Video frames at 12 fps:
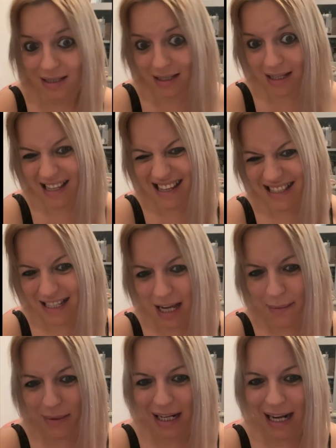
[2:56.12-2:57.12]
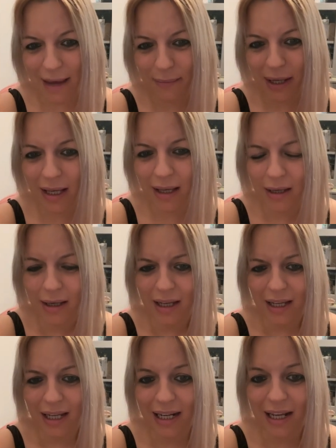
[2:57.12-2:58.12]
It's the, it's the time of the lambing,
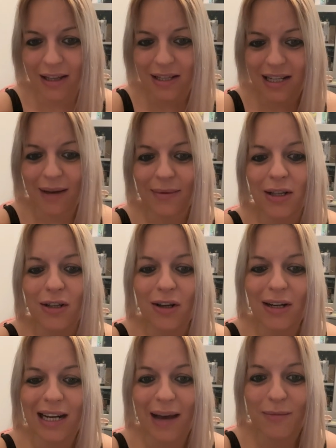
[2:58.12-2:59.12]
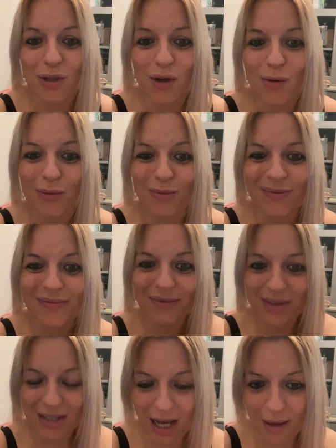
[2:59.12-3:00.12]
you know, the time that the new lambs come,
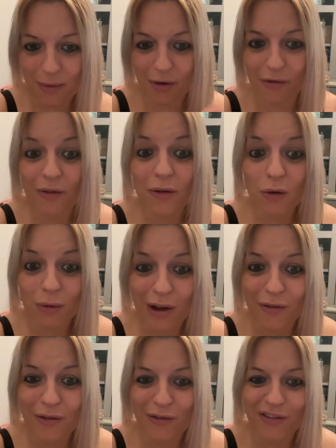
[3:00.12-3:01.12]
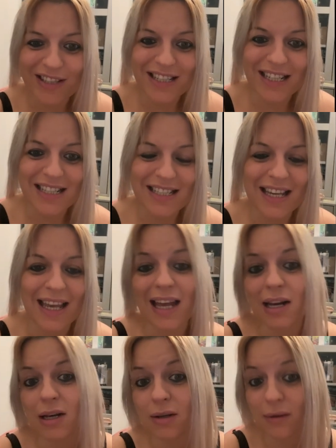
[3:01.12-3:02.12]
time of growth and fertility,
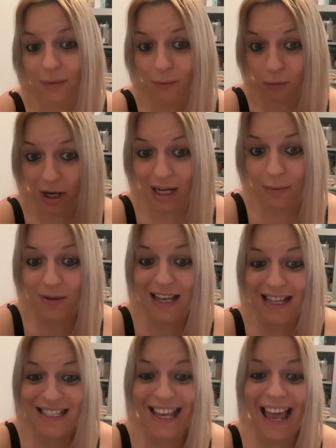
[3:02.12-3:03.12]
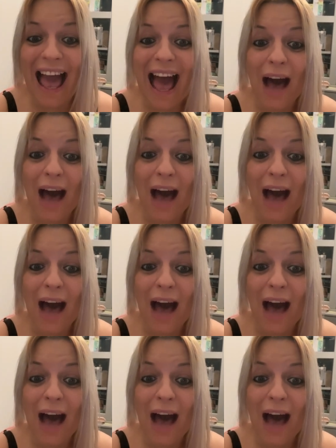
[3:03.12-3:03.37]
and really setting